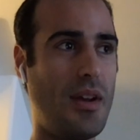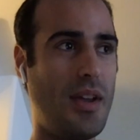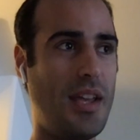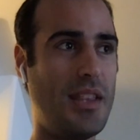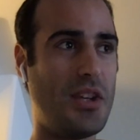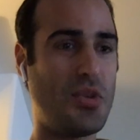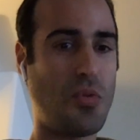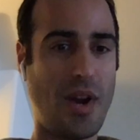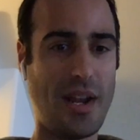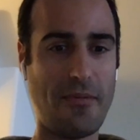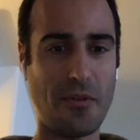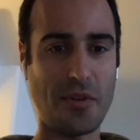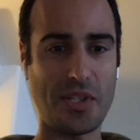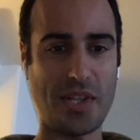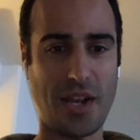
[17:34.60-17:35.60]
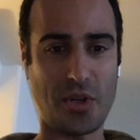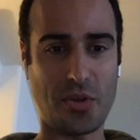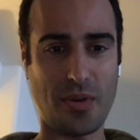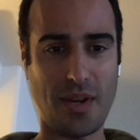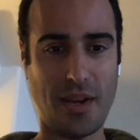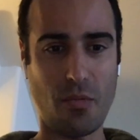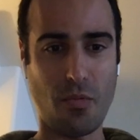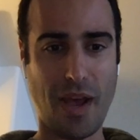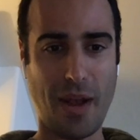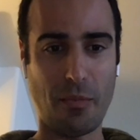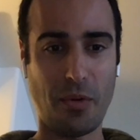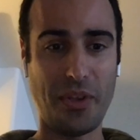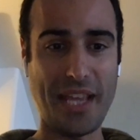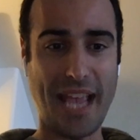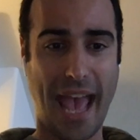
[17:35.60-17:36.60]
21st century, when
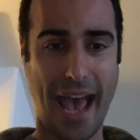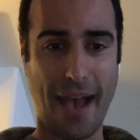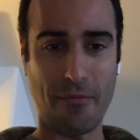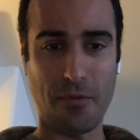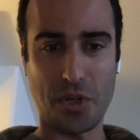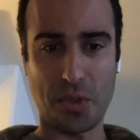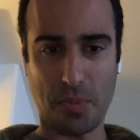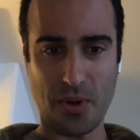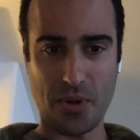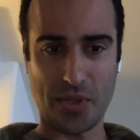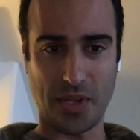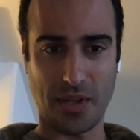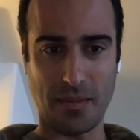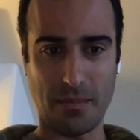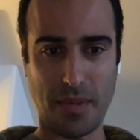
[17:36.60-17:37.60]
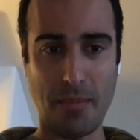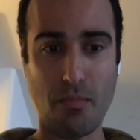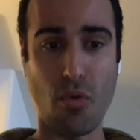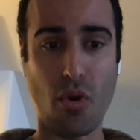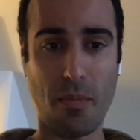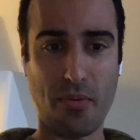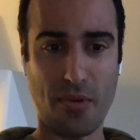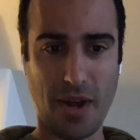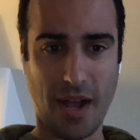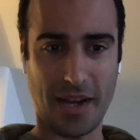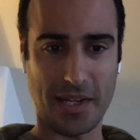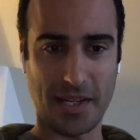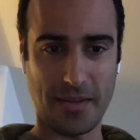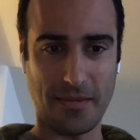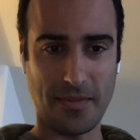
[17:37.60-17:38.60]
will the average person be more
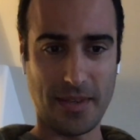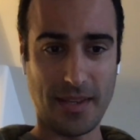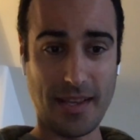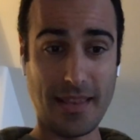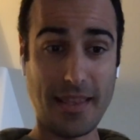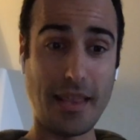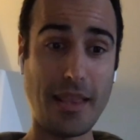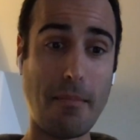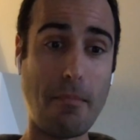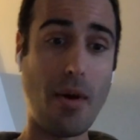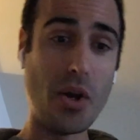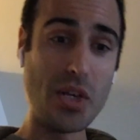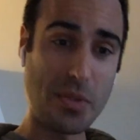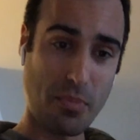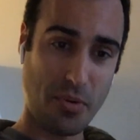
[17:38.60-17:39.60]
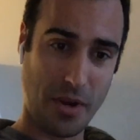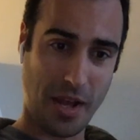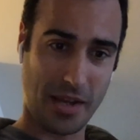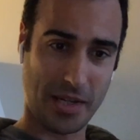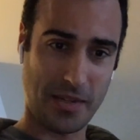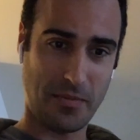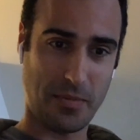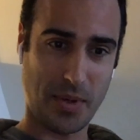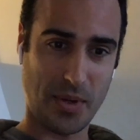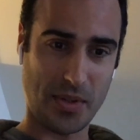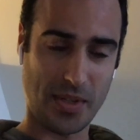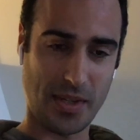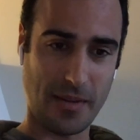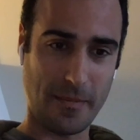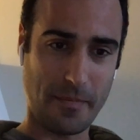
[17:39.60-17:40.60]
productive than the most productive
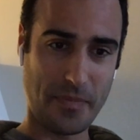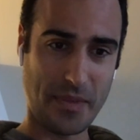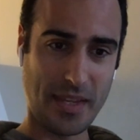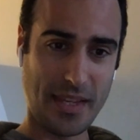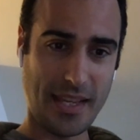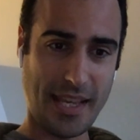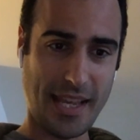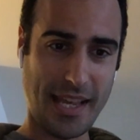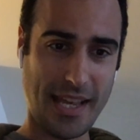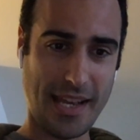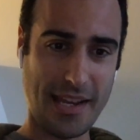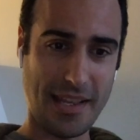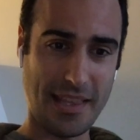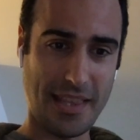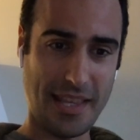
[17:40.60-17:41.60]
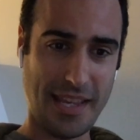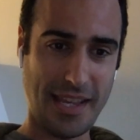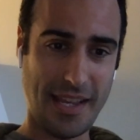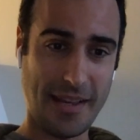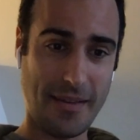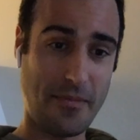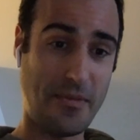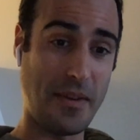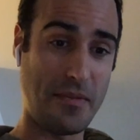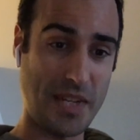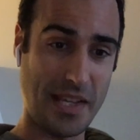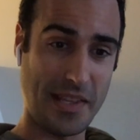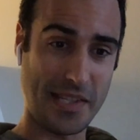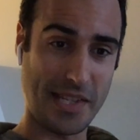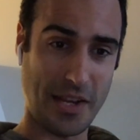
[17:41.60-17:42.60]
person in the
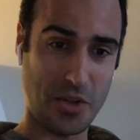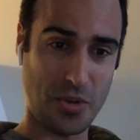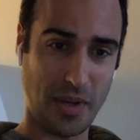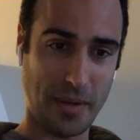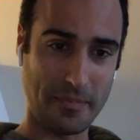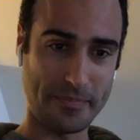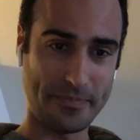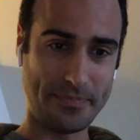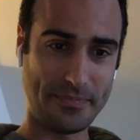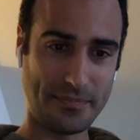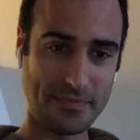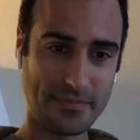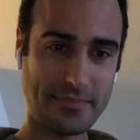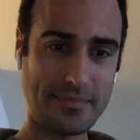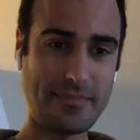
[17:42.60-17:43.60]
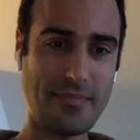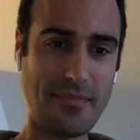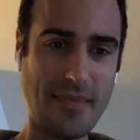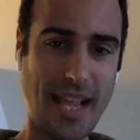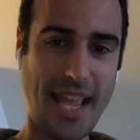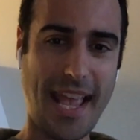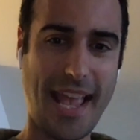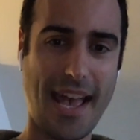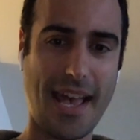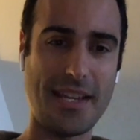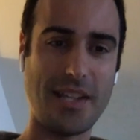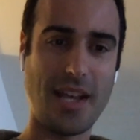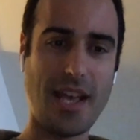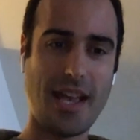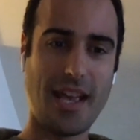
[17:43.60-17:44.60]
15th century?
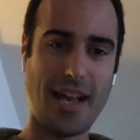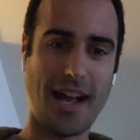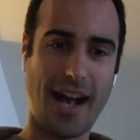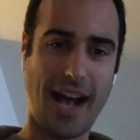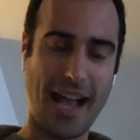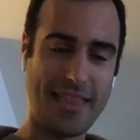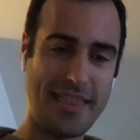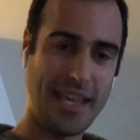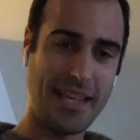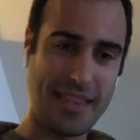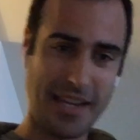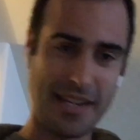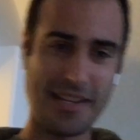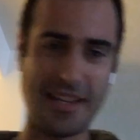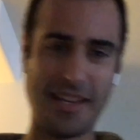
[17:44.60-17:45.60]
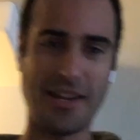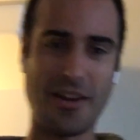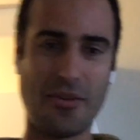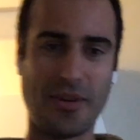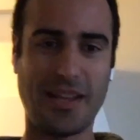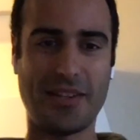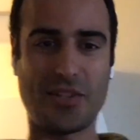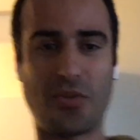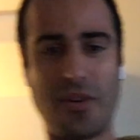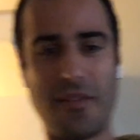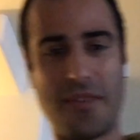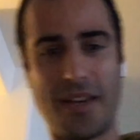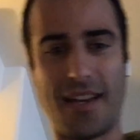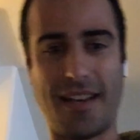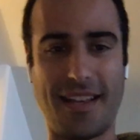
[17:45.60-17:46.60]
And I think that, in sort
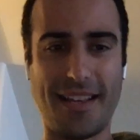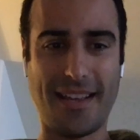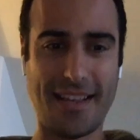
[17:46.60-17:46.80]
of a